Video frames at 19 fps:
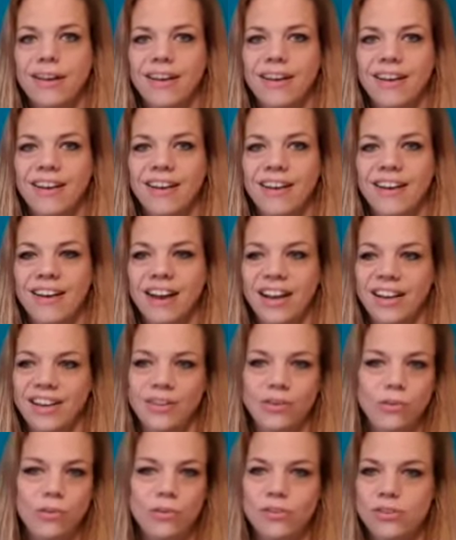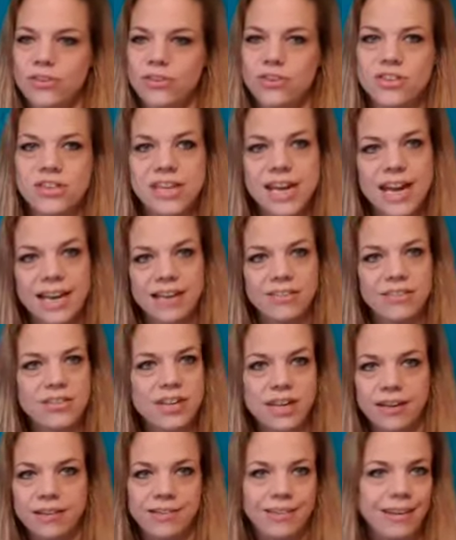I use just the
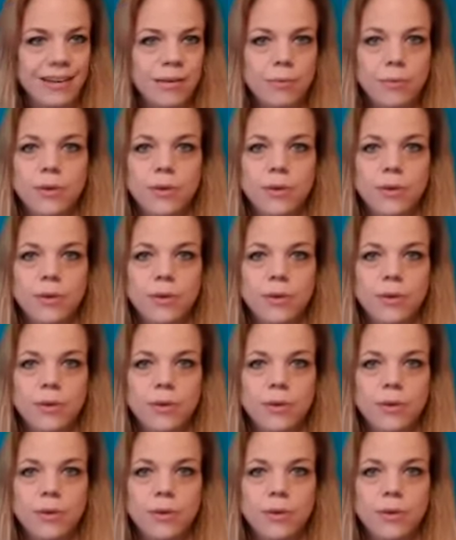hashtags like